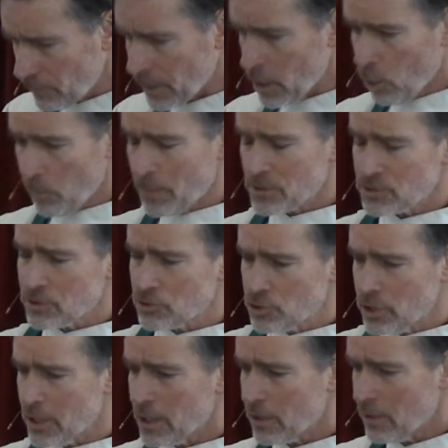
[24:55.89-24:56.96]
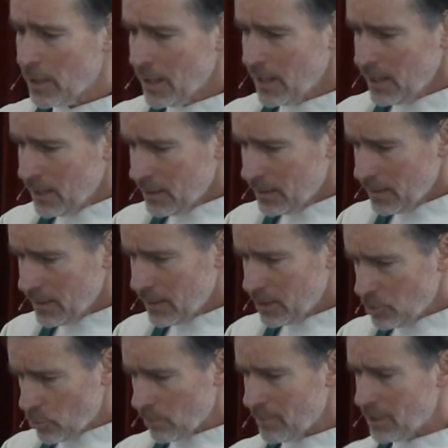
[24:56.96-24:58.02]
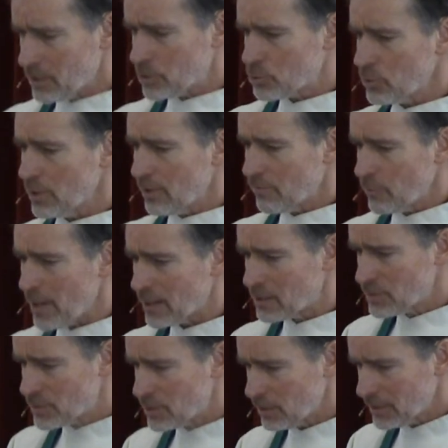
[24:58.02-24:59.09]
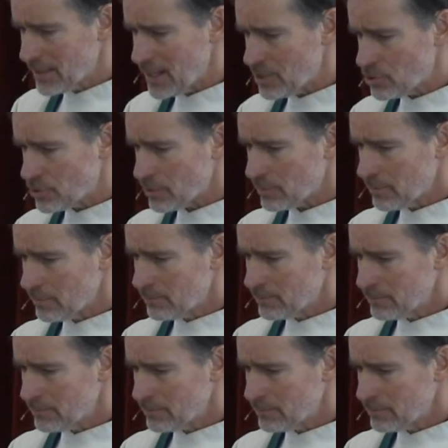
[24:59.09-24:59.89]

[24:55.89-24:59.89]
Help us to share in your ministry of reconciliation.